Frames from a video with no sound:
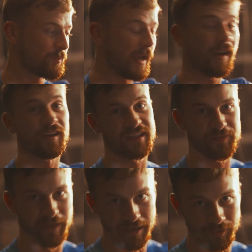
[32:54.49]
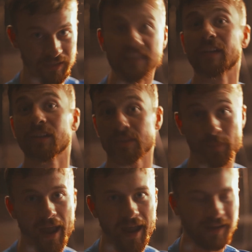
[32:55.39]
parents found years
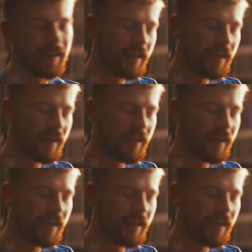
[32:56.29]
back.